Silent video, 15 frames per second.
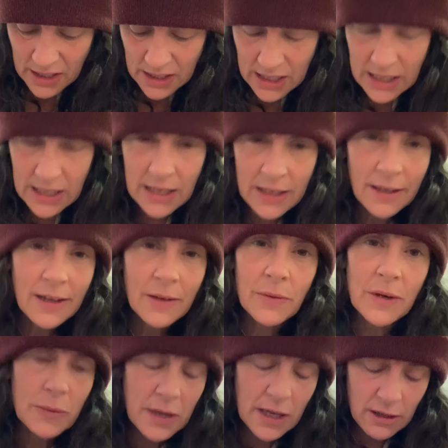And
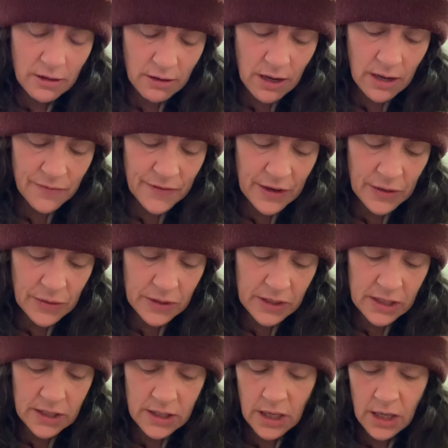anyway, we had a little combo, and
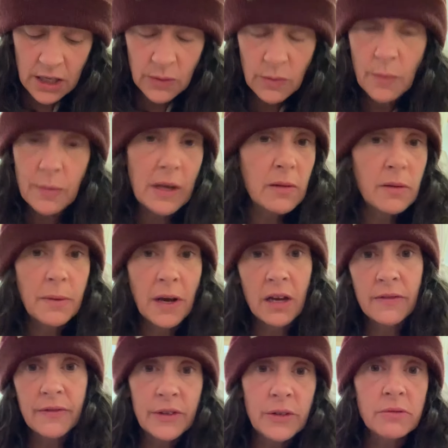he's like, you won't be able to buy
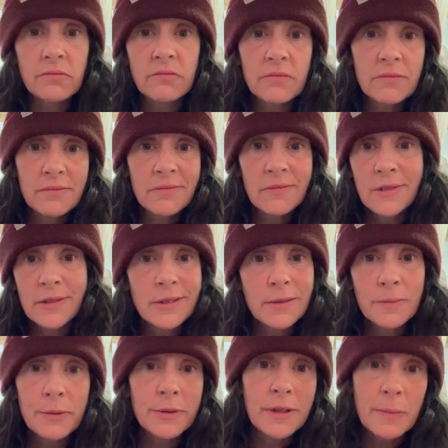your food unless you
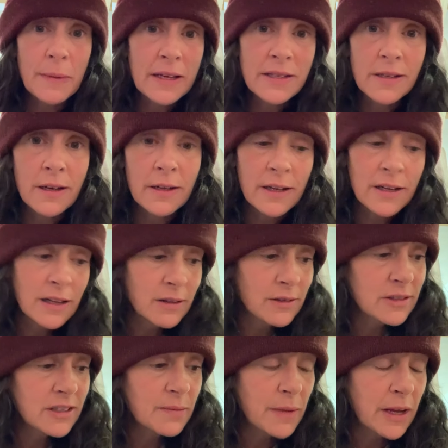put that mask on. And I
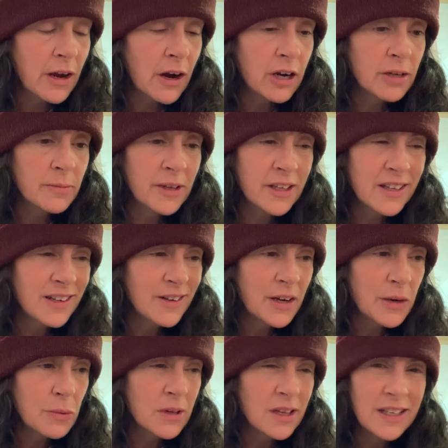looked at my card, and I'm like, you know, I
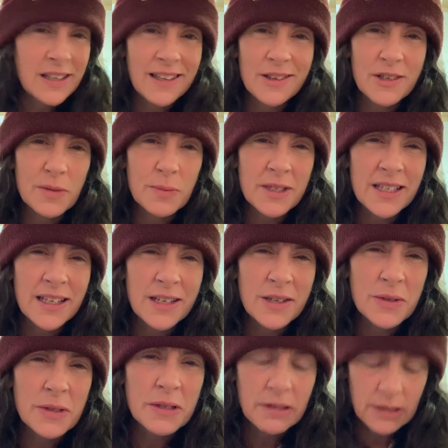really need those
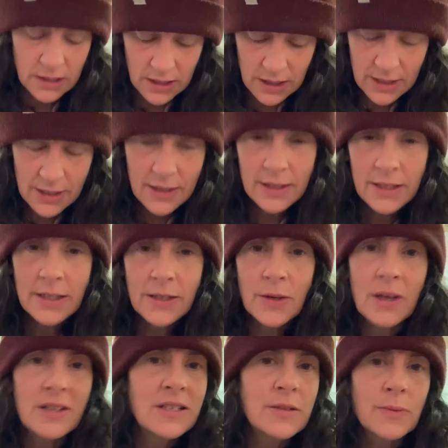potatoes. So
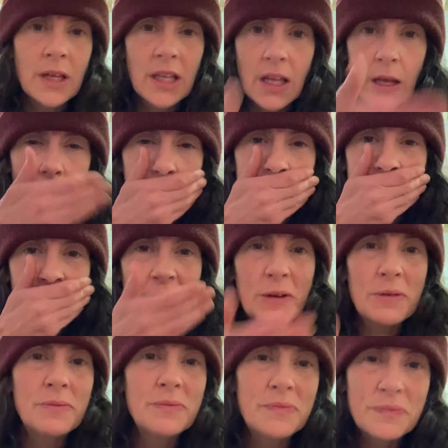I just went, you
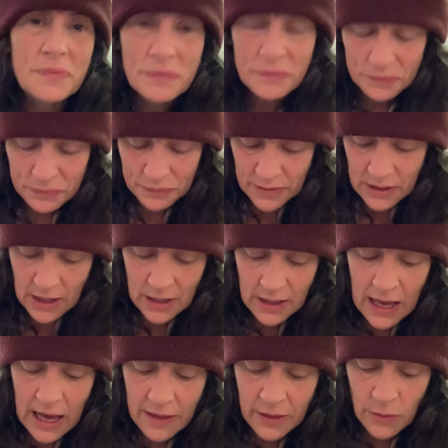know, like
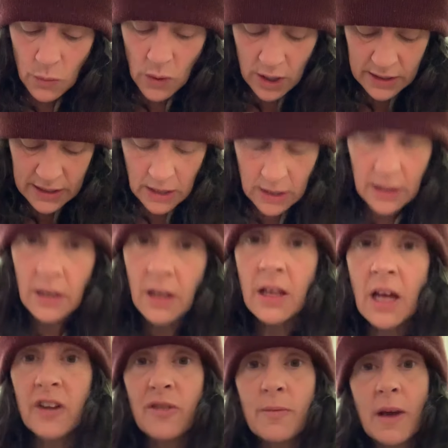that, and then walked out. And a
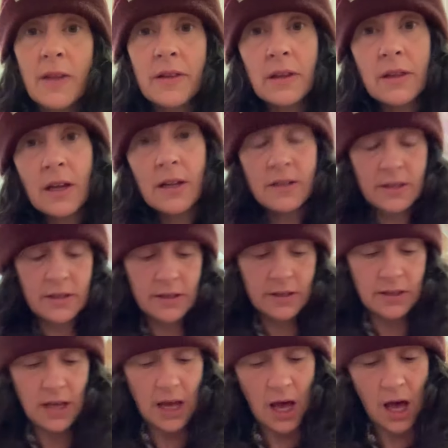lot of you might think that it's
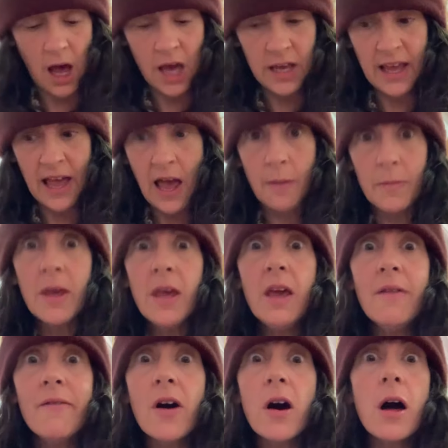just, I am
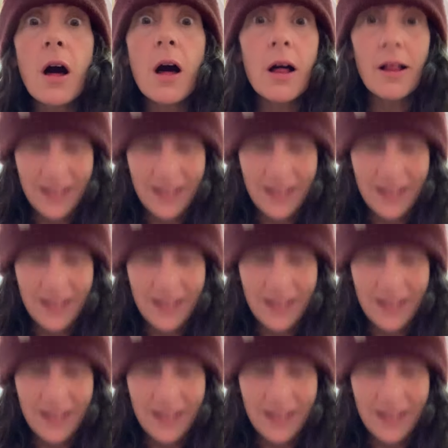evil.